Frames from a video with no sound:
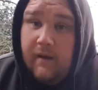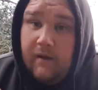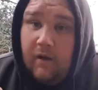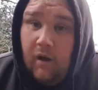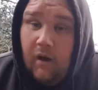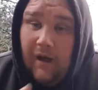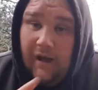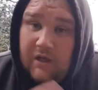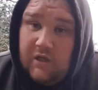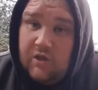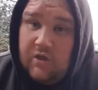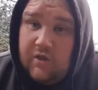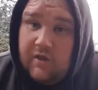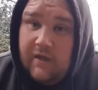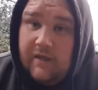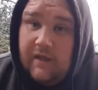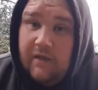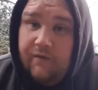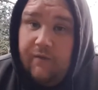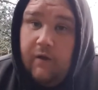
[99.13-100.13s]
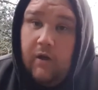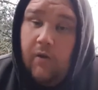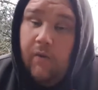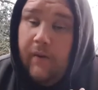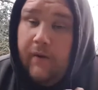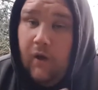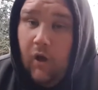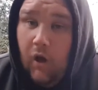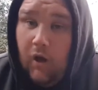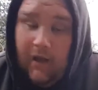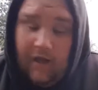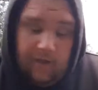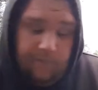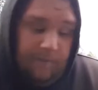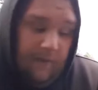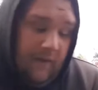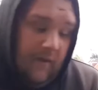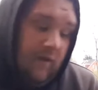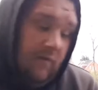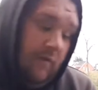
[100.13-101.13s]
you know, as you'll see in this video, in all
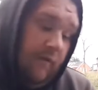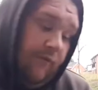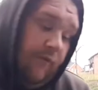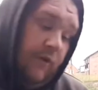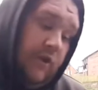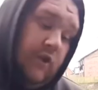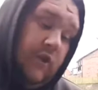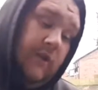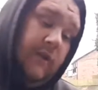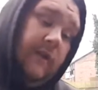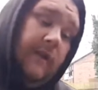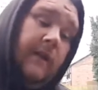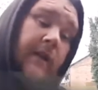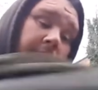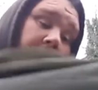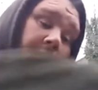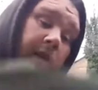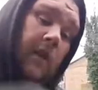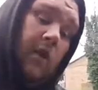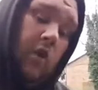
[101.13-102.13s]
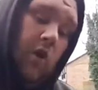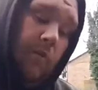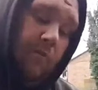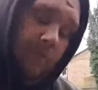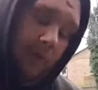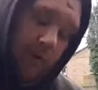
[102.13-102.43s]
aspects of me fishing. The two